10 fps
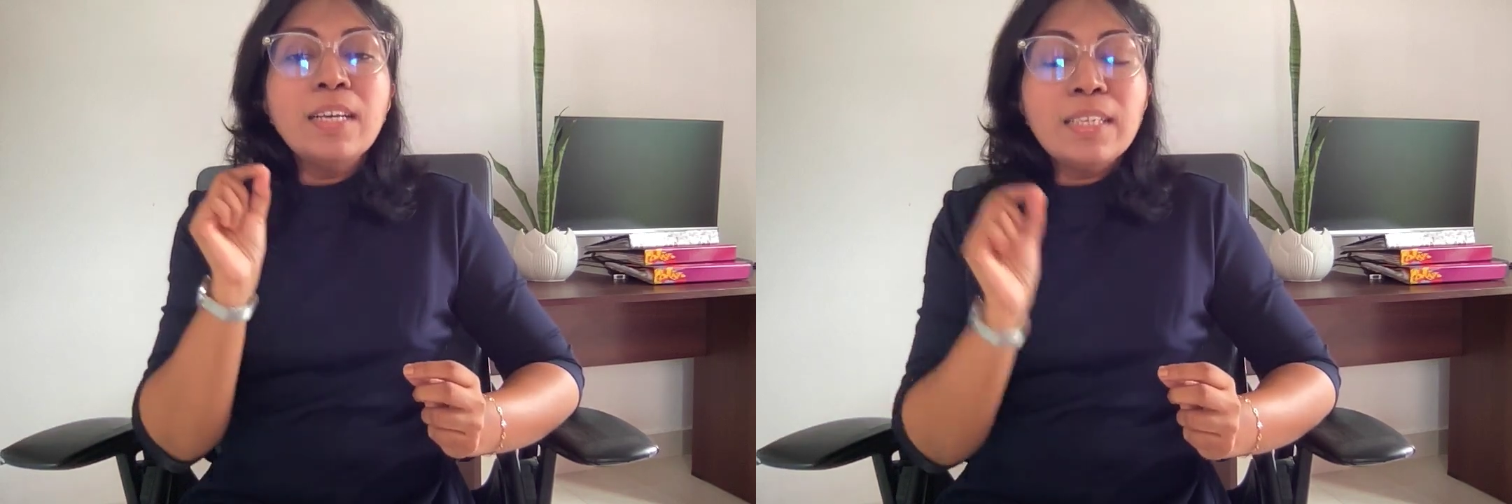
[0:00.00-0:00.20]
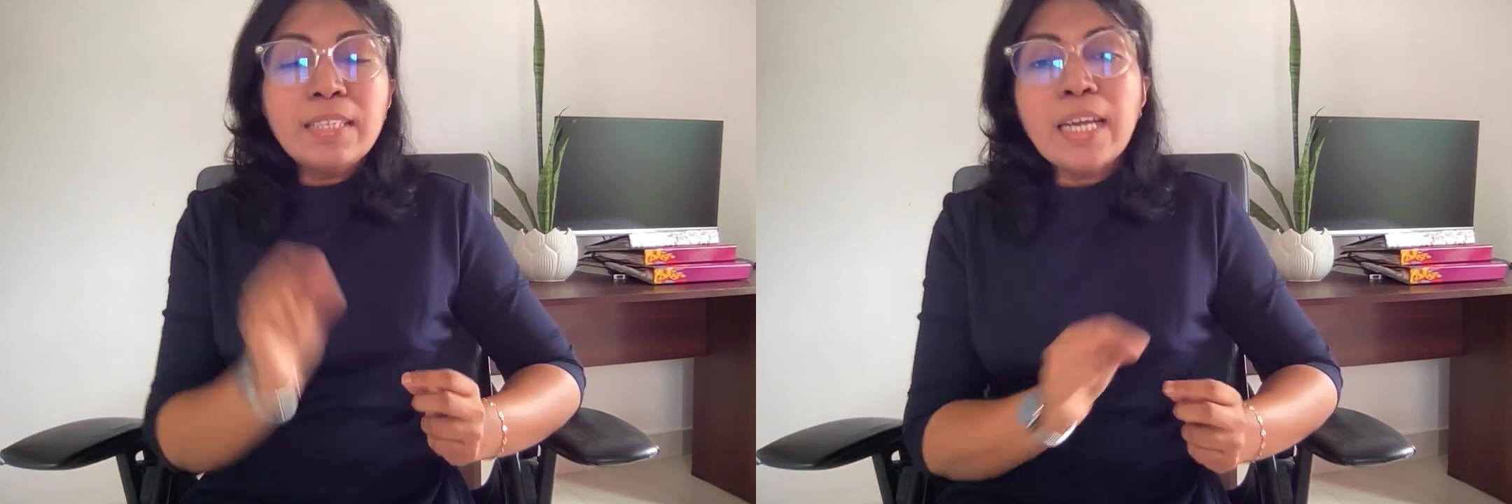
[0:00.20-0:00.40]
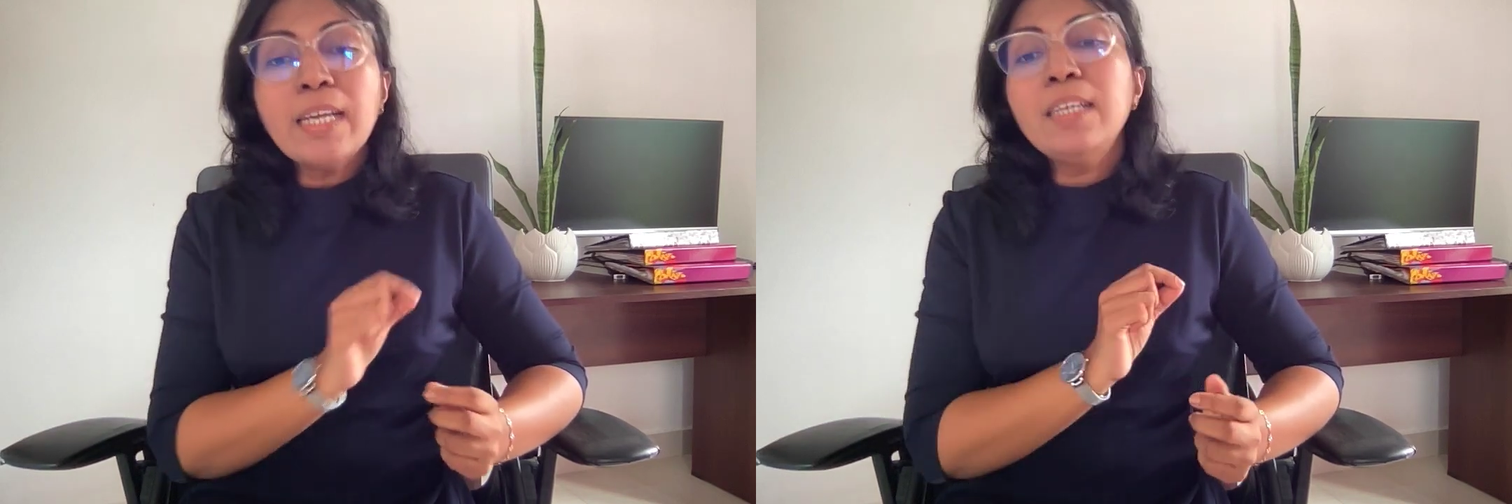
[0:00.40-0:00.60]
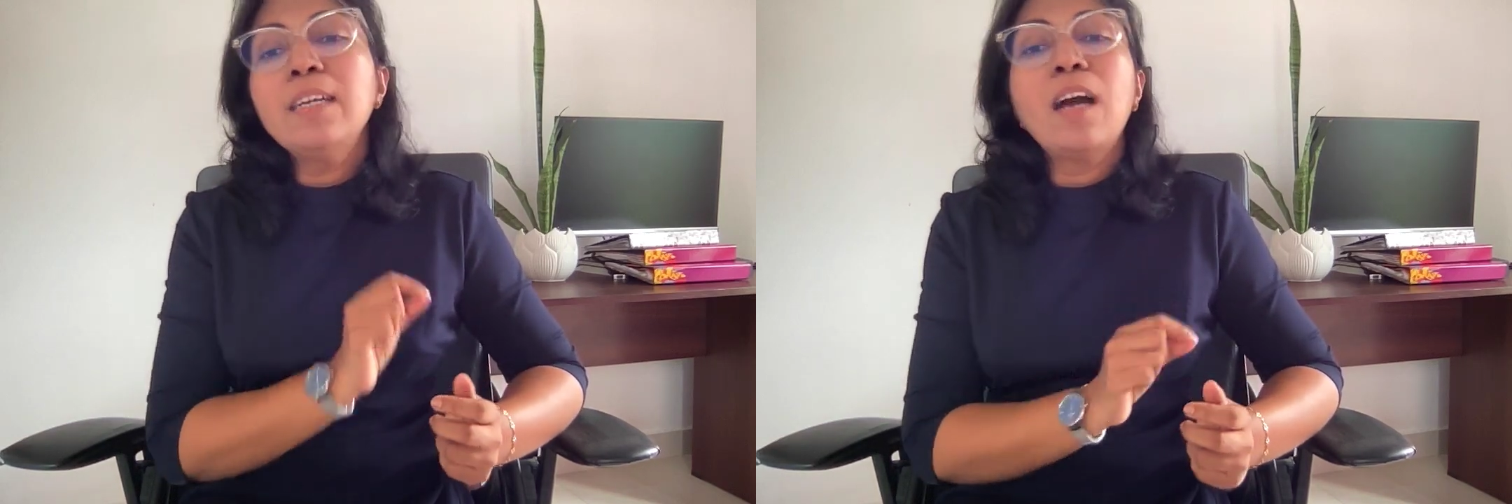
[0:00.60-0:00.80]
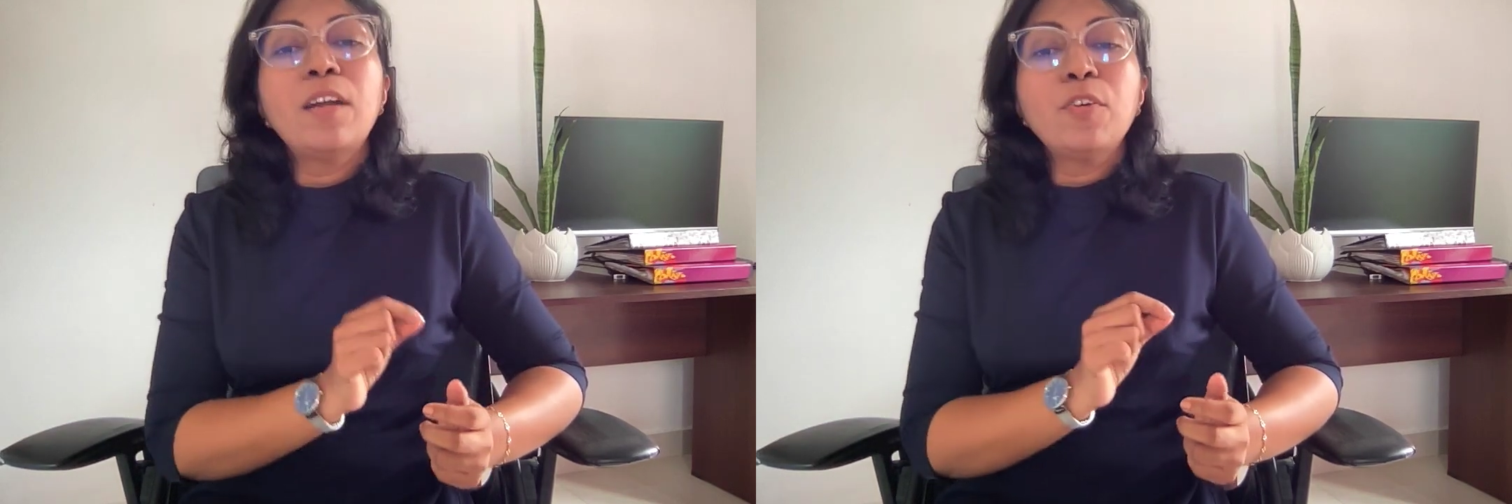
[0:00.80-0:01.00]

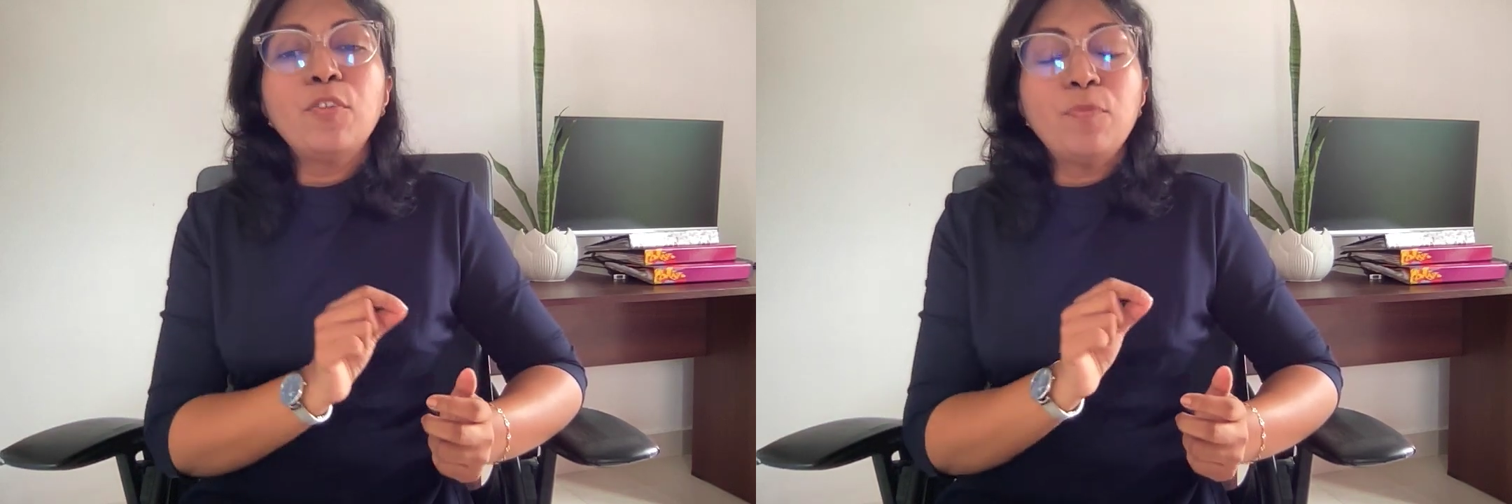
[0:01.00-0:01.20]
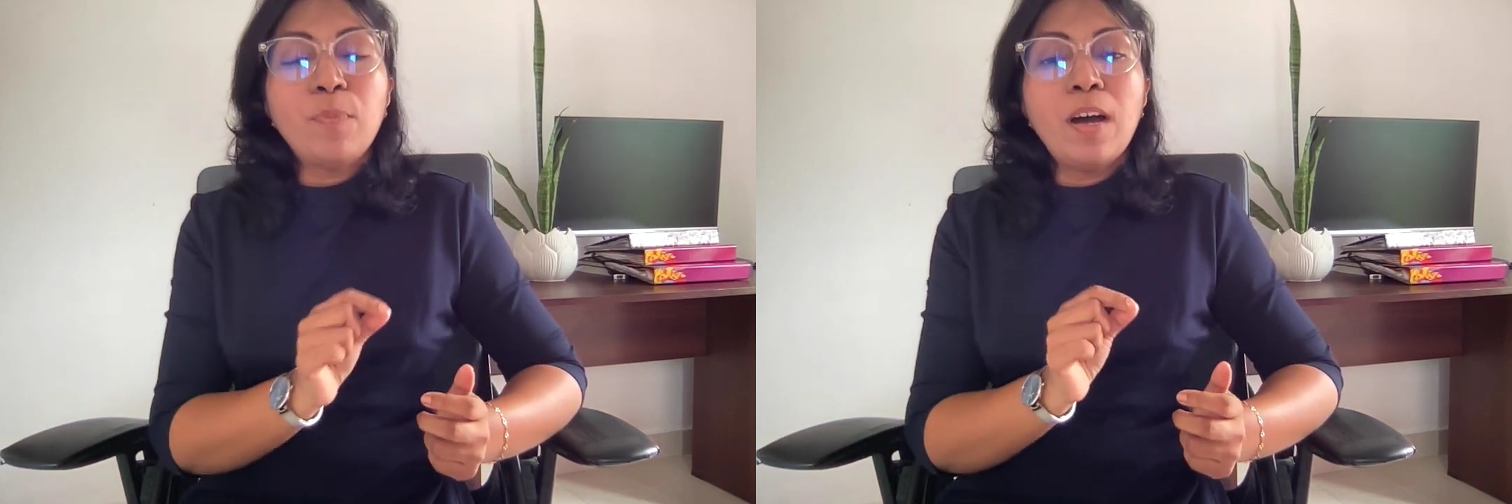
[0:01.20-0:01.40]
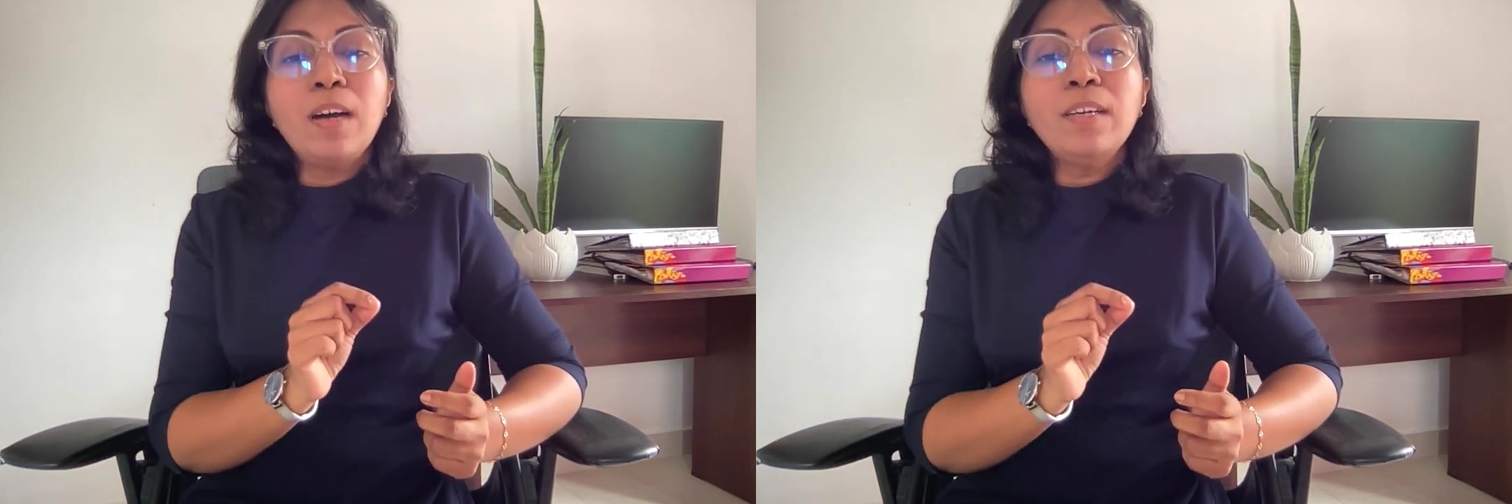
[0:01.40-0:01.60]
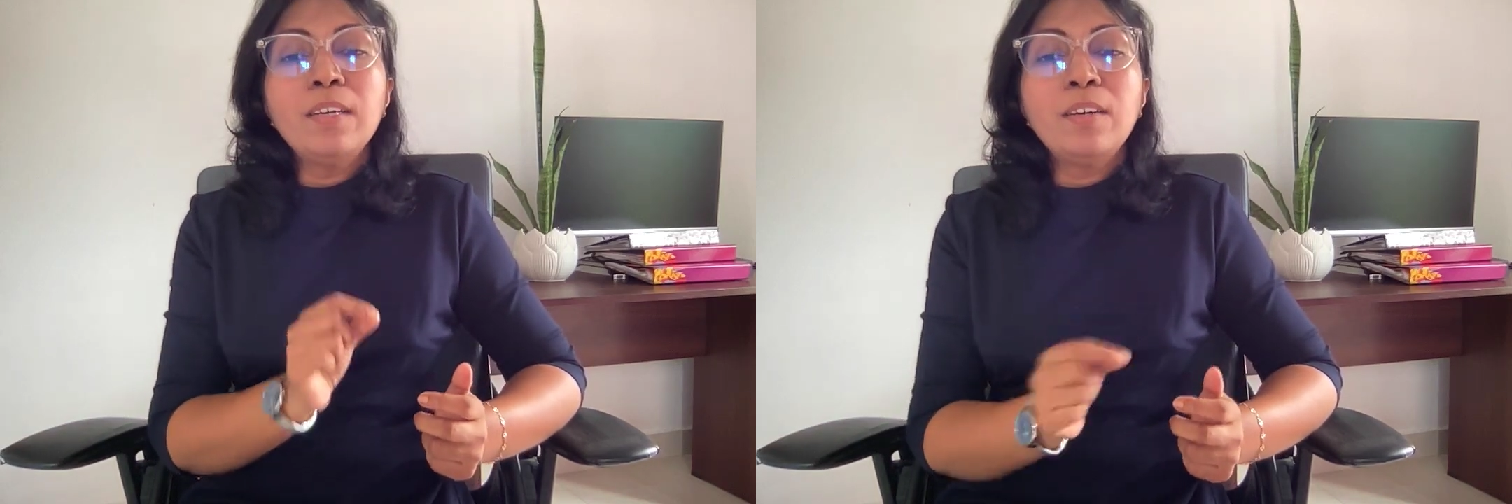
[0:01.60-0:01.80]
second cutoff mark,